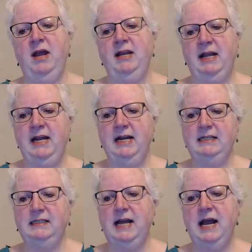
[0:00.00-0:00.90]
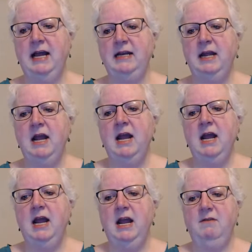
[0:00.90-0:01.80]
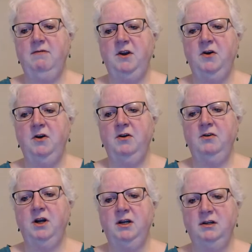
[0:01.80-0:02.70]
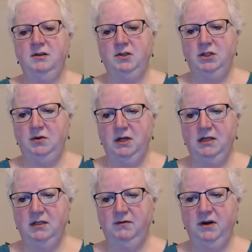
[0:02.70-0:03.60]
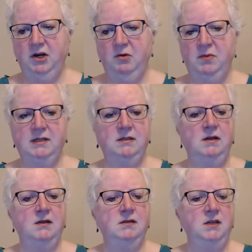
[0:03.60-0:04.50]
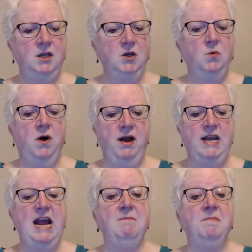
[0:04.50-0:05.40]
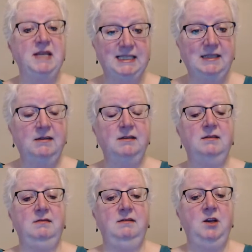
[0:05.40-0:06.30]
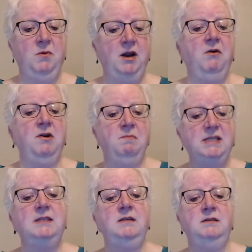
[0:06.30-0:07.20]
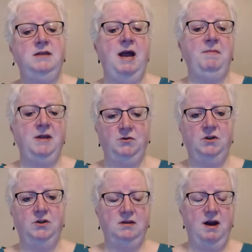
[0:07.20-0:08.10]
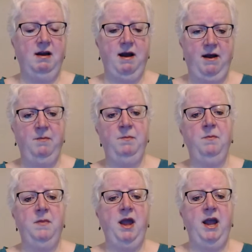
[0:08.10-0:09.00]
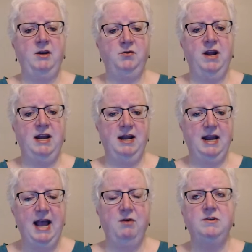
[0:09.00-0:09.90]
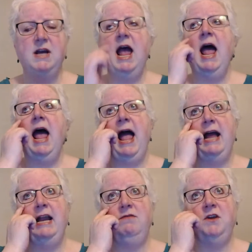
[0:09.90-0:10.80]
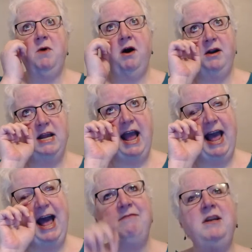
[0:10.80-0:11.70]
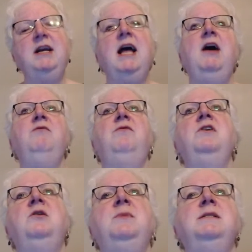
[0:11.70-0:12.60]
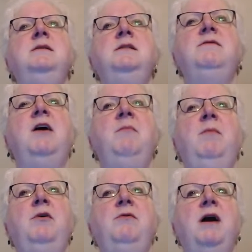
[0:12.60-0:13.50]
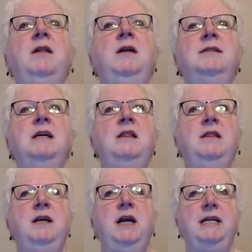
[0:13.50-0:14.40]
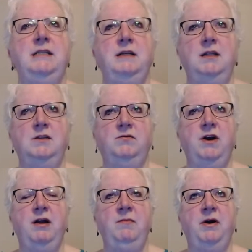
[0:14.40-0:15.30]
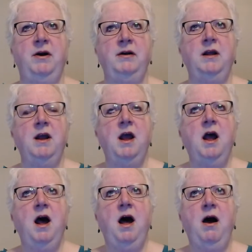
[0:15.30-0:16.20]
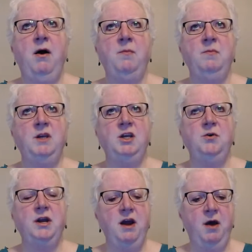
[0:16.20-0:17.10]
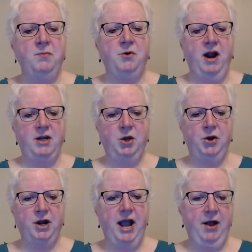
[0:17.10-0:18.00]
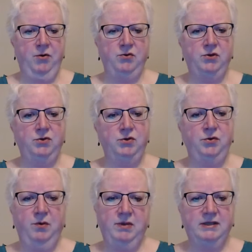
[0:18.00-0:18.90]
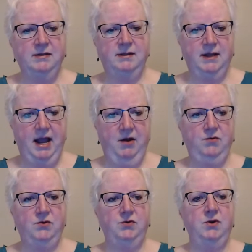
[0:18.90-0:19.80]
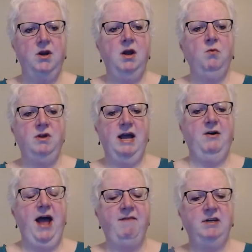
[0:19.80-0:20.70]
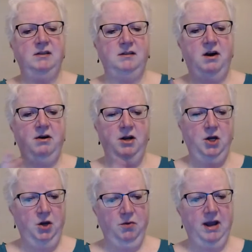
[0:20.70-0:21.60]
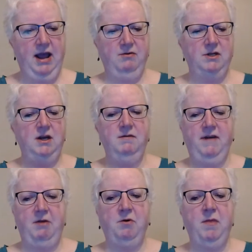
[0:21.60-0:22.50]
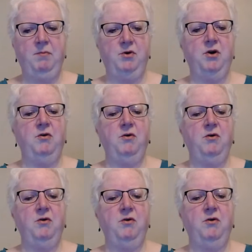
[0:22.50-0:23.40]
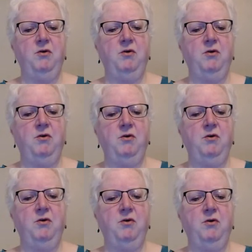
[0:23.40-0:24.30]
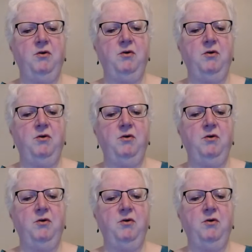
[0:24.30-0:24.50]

And like I said, if you're going to do this for your business, you want to go to business.pinterest.com and create an account. And if you already have an account for your business, if I remember correctly, because I think I did this for Enmart, you can upgrade your account to a business account without having to start a new account, if I remember correctly.